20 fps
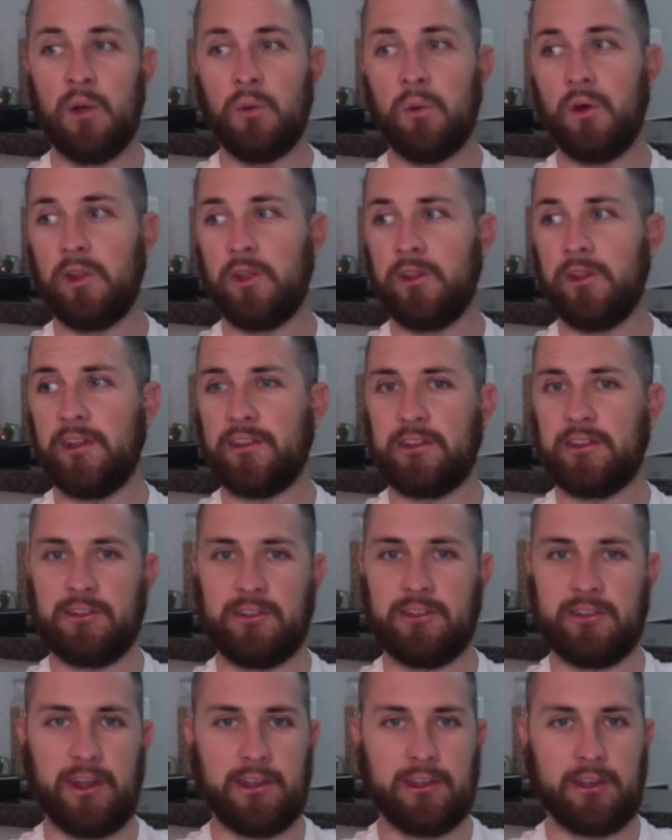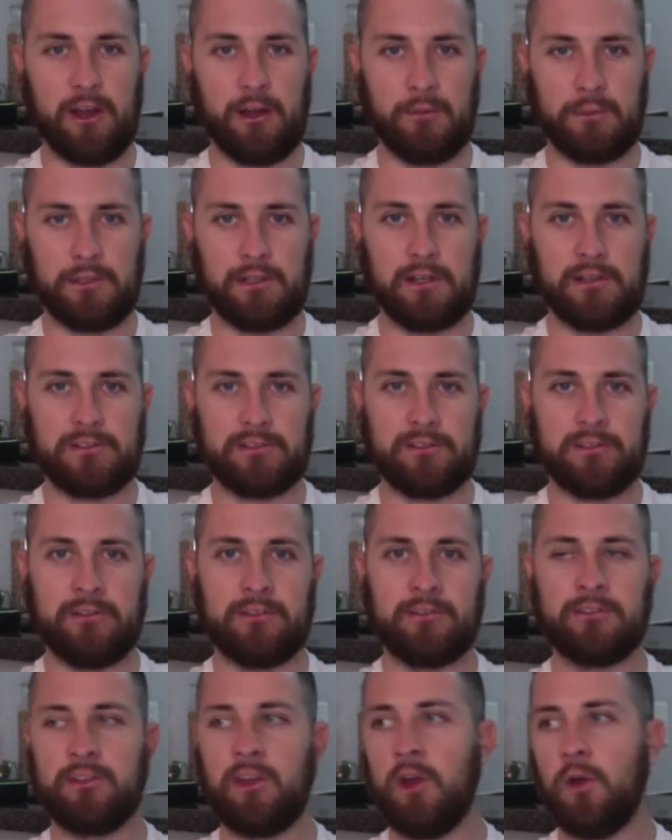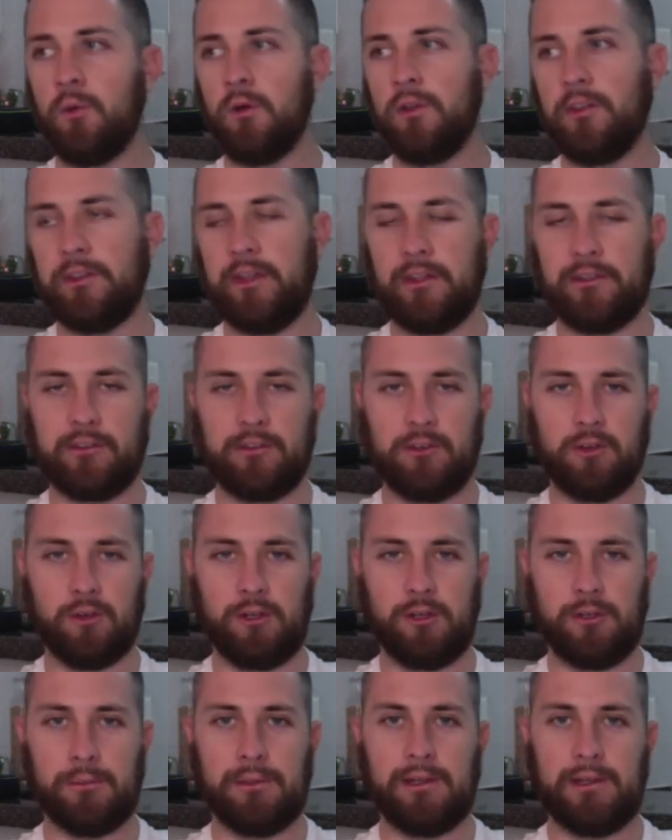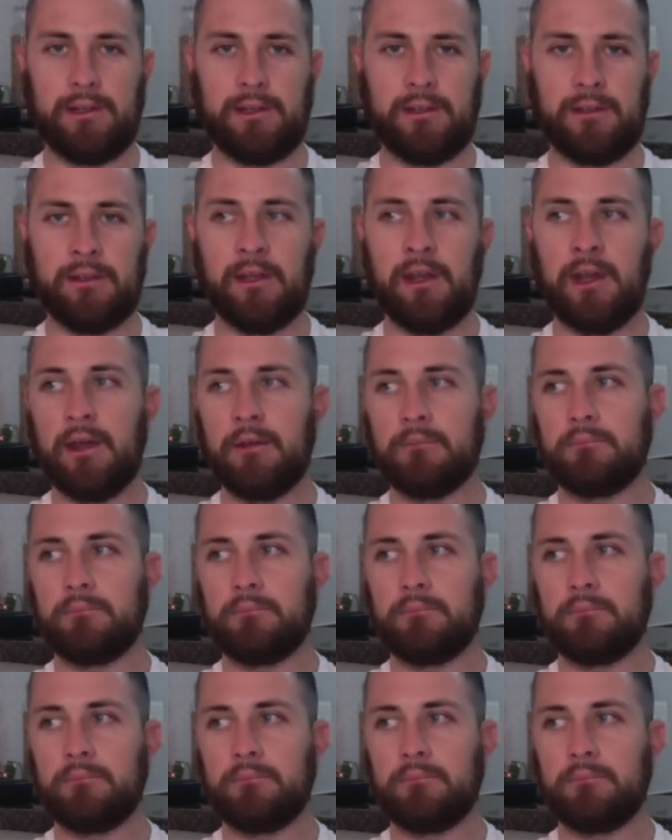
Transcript: whether that's in state competitions, whether that's in ODP.